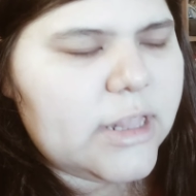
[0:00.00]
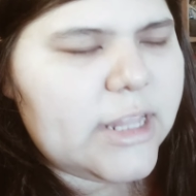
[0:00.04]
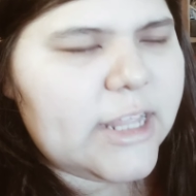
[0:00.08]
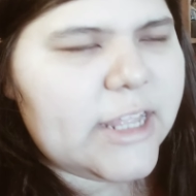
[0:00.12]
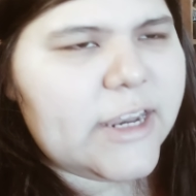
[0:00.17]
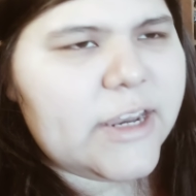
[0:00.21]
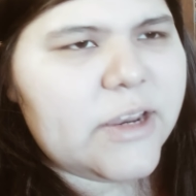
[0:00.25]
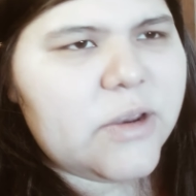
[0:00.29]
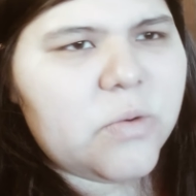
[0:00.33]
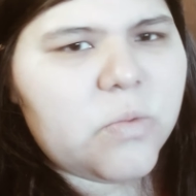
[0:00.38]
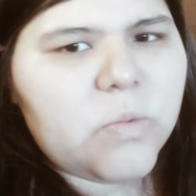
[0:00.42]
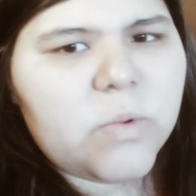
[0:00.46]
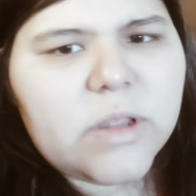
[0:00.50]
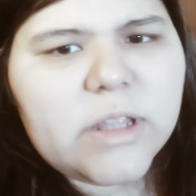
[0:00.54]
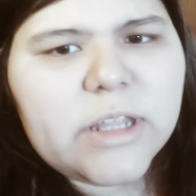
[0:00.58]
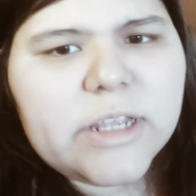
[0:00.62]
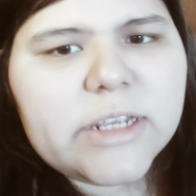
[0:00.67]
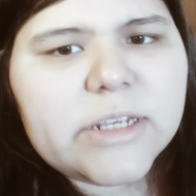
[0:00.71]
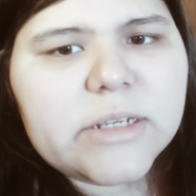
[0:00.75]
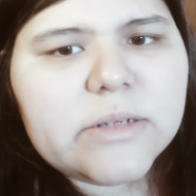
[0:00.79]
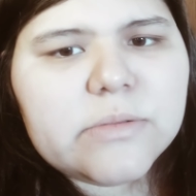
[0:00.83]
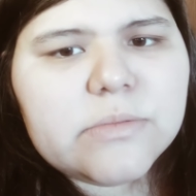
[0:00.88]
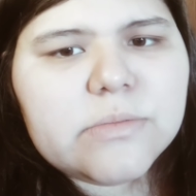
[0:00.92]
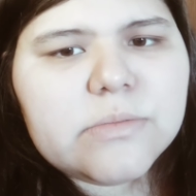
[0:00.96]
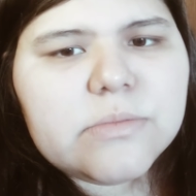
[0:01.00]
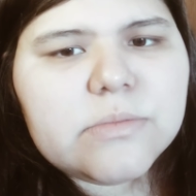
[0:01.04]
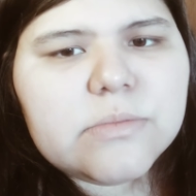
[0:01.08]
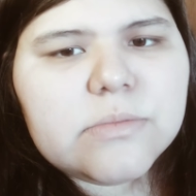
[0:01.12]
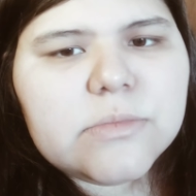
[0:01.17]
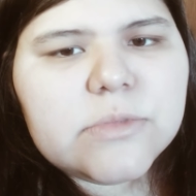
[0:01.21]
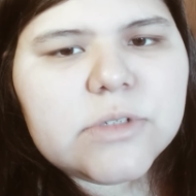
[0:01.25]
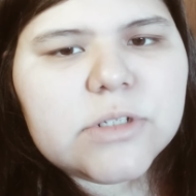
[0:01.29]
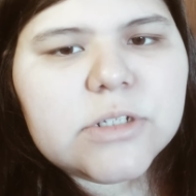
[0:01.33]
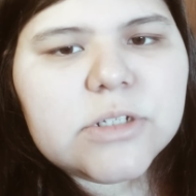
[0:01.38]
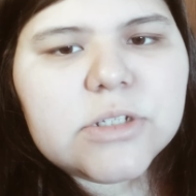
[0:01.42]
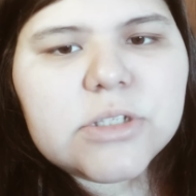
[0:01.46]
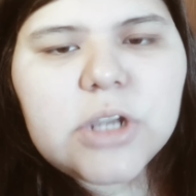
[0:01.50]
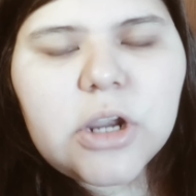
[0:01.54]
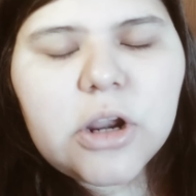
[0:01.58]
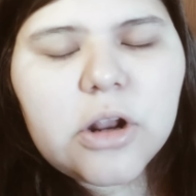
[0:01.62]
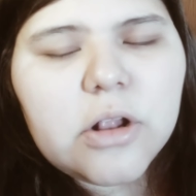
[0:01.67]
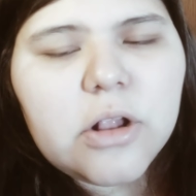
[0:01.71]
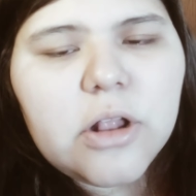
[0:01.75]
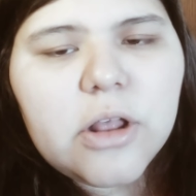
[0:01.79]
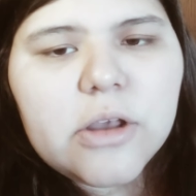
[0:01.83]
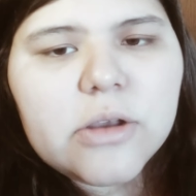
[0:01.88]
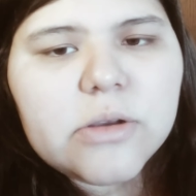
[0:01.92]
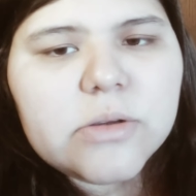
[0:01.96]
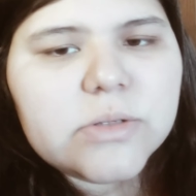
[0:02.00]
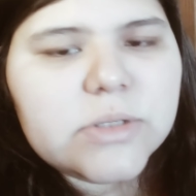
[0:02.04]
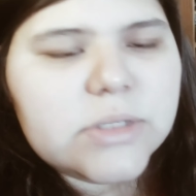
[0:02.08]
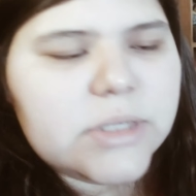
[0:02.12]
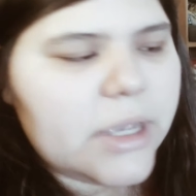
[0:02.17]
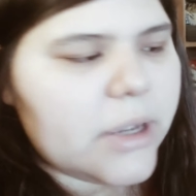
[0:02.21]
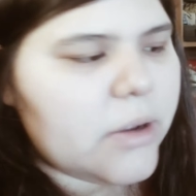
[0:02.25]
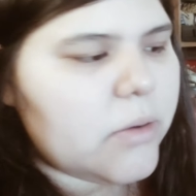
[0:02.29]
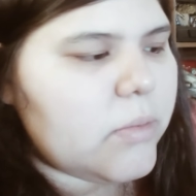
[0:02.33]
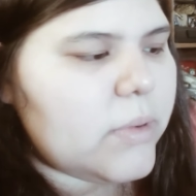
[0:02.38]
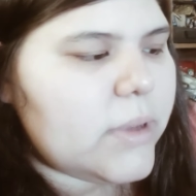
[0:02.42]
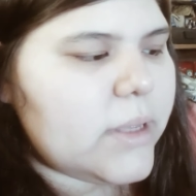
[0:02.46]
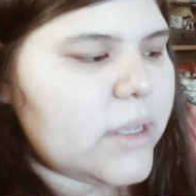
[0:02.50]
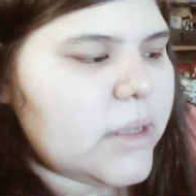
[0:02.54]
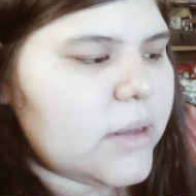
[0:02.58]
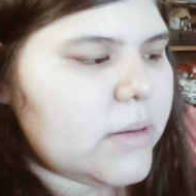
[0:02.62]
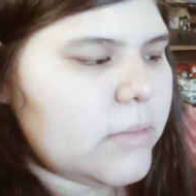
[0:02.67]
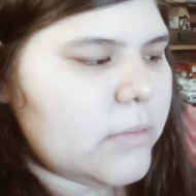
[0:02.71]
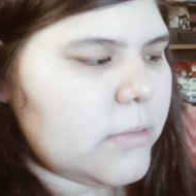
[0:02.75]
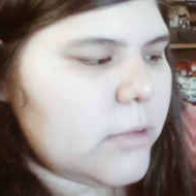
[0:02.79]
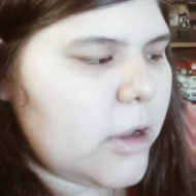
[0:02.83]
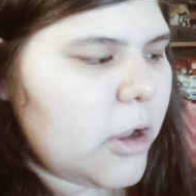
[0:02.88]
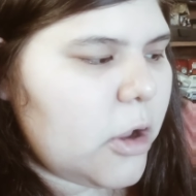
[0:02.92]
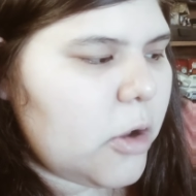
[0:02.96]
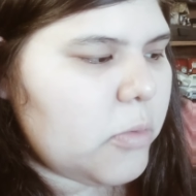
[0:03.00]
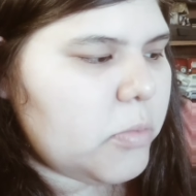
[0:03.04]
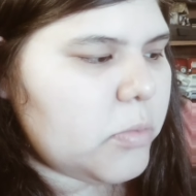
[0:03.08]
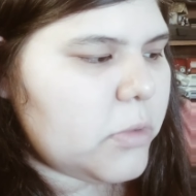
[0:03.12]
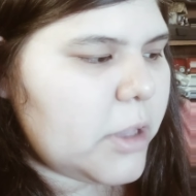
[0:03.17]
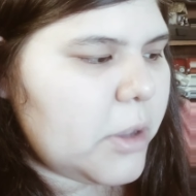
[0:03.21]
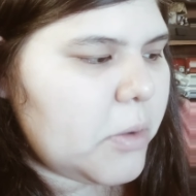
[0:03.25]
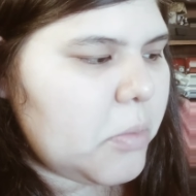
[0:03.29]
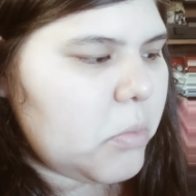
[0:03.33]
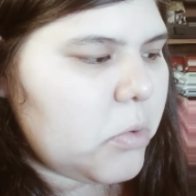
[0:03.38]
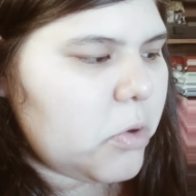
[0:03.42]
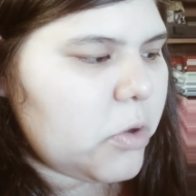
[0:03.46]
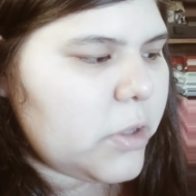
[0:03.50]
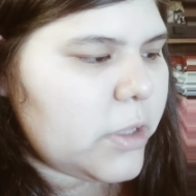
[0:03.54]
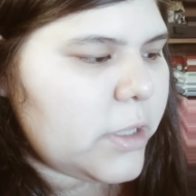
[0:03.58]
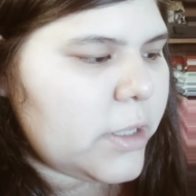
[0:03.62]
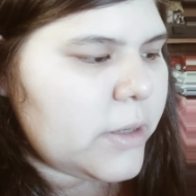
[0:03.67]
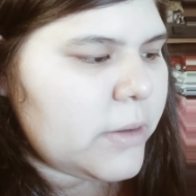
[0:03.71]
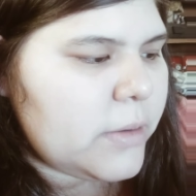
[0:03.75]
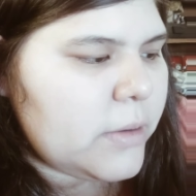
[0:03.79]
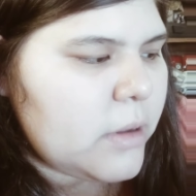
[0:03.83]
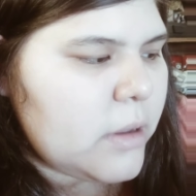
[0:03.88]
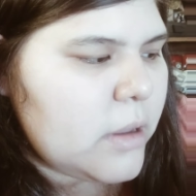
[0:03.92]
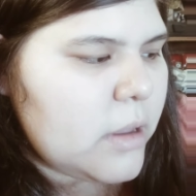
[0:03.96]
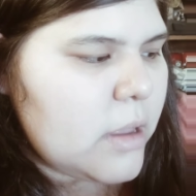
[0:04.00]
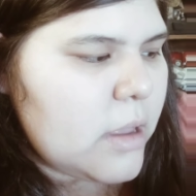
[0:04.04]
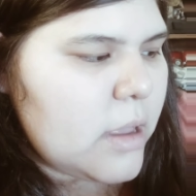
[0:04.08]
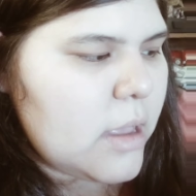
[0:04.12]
they didn't really use our clothes like we hoped they would.